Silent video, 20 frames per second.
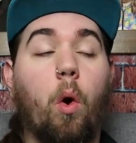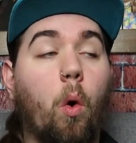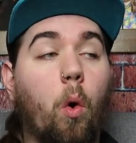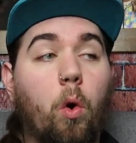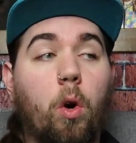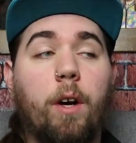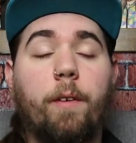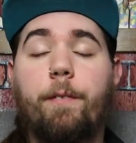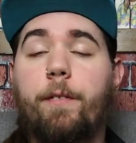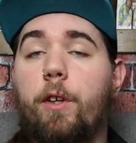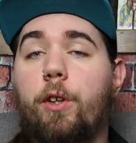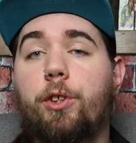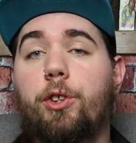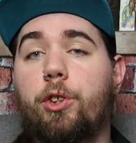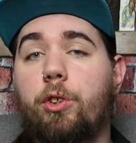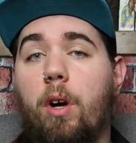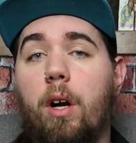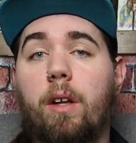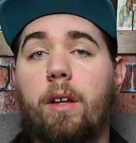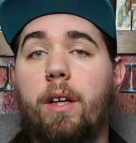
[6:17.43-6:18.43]
Or if they're
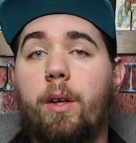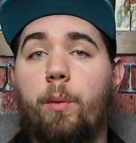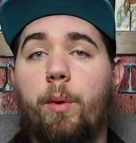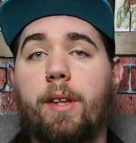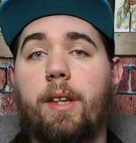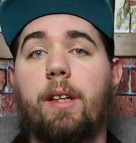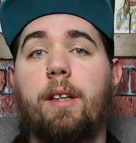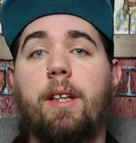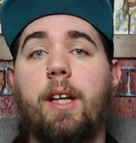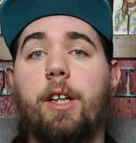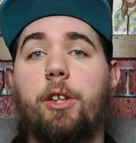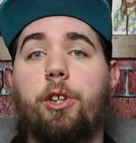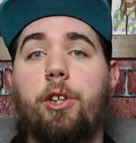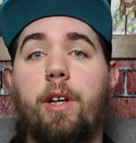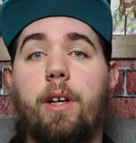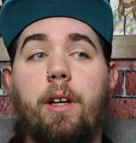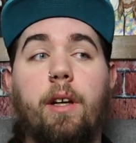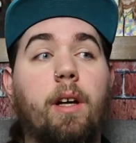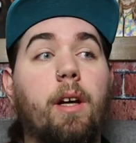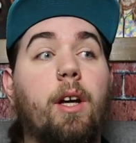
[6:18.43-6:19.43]
struggling with
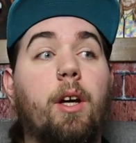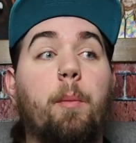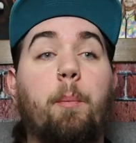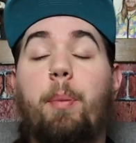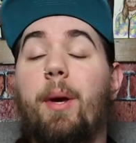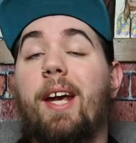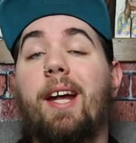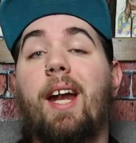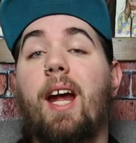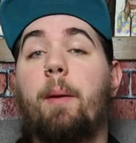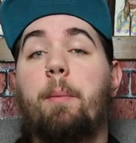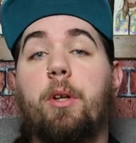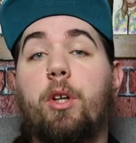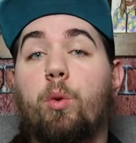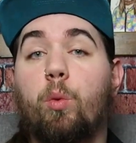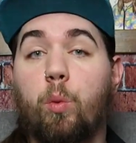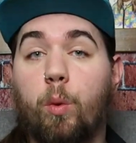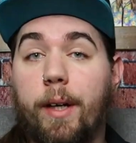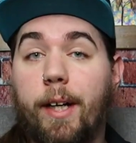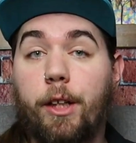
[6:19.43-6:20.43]
addiction, being able to
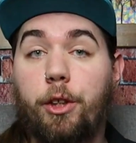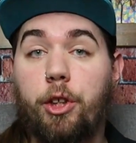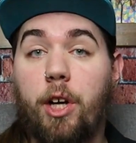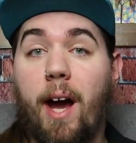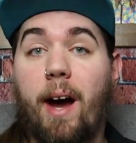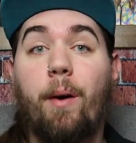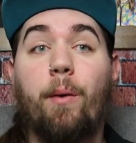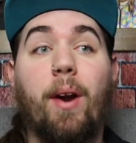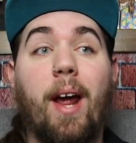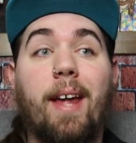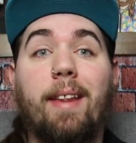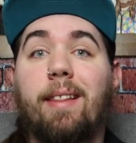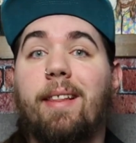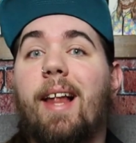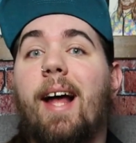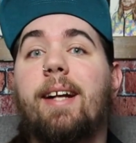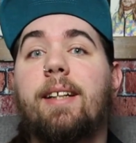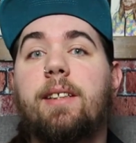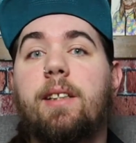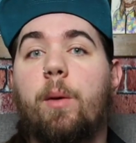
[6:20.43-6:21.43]
reach out and
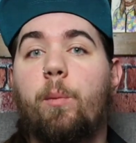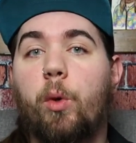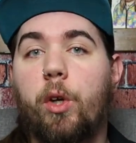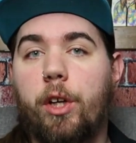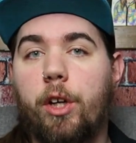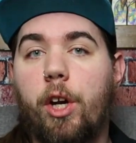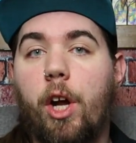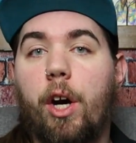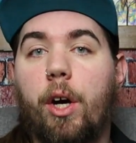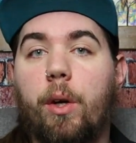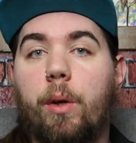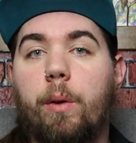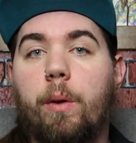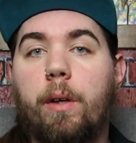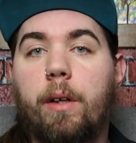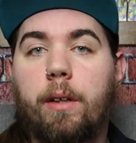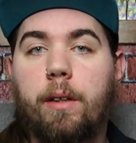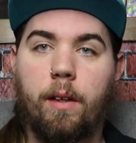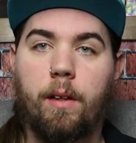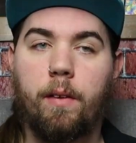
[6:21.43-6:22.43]
let someone know.
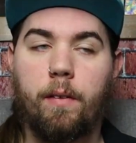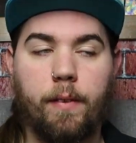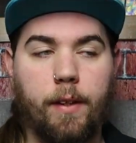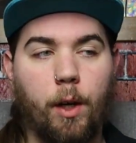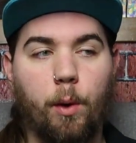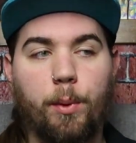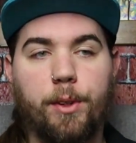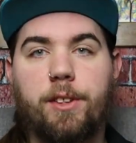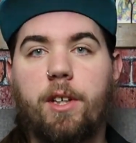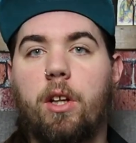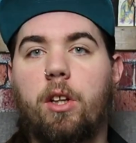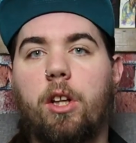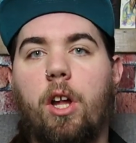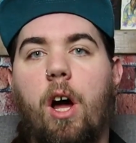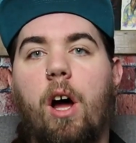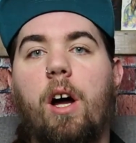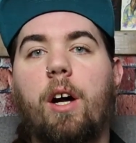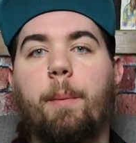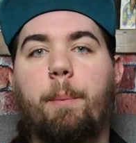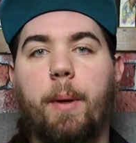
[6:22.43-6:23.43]
There was a
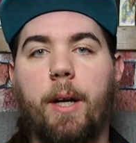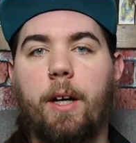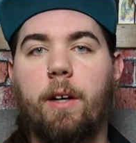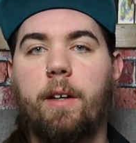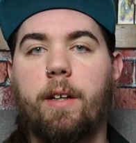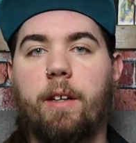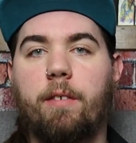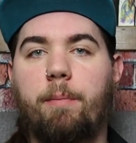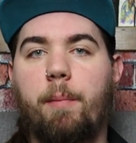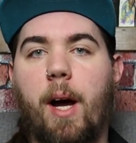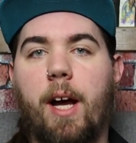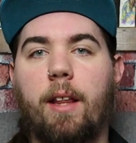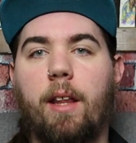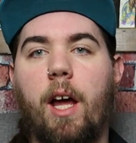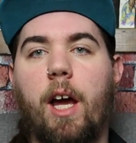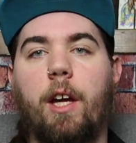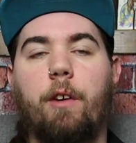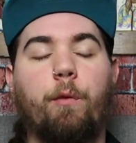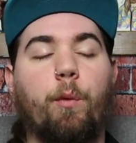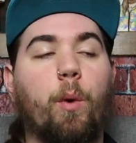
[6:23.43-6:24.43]
long period of my
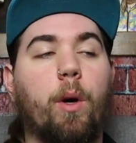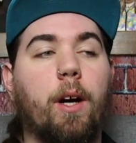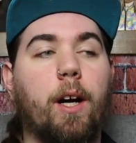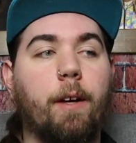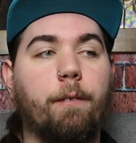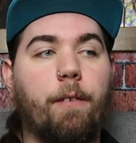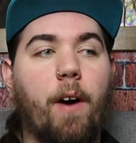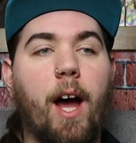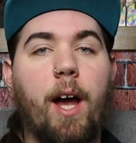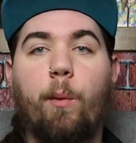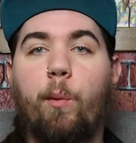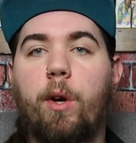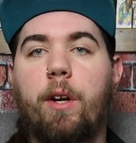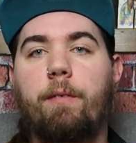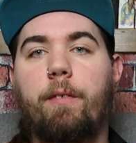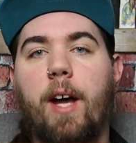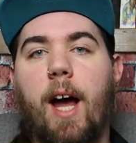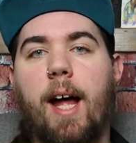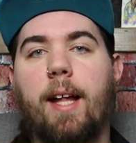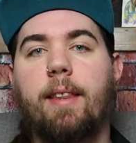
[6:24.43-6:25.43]
life where if I would
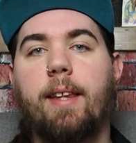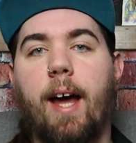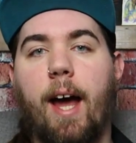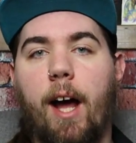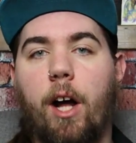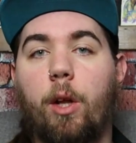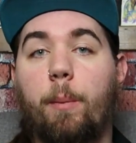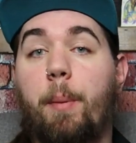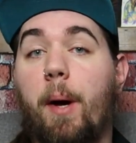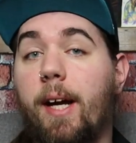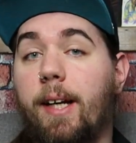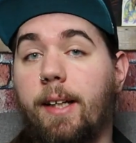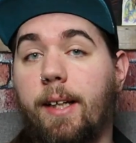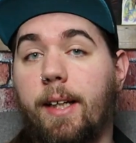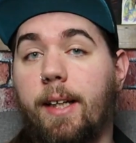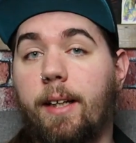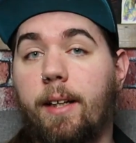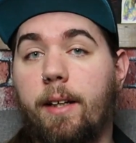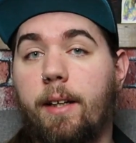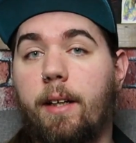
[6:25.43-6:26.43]
have got the help I
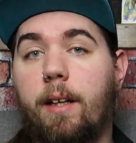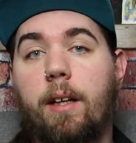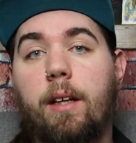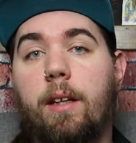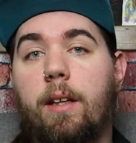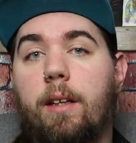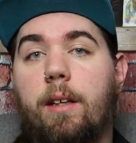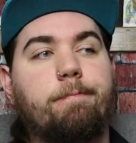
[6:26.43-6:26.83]
needed,